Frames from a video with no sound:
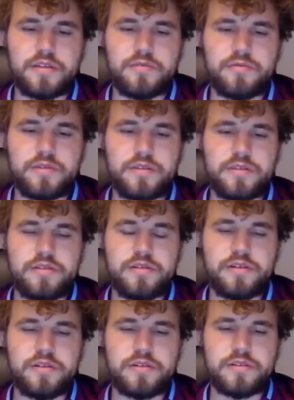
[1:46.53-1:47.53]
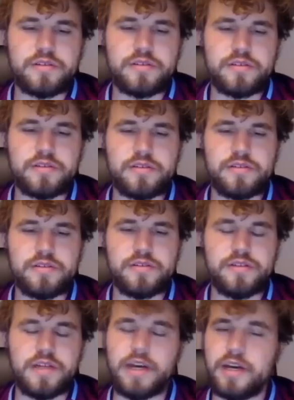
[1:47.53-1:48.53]
with the Turks,
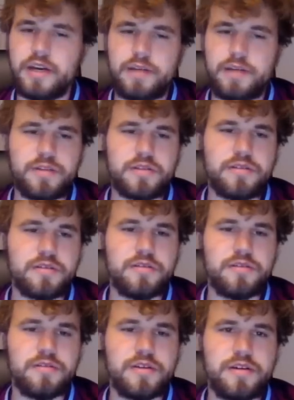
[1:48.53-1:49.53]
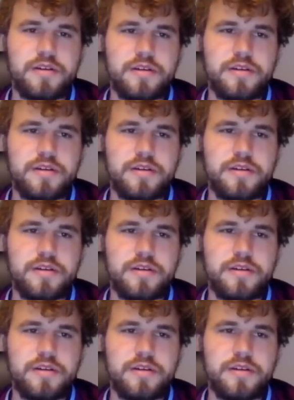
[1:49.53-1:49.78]
nah, I'm not gonna go there.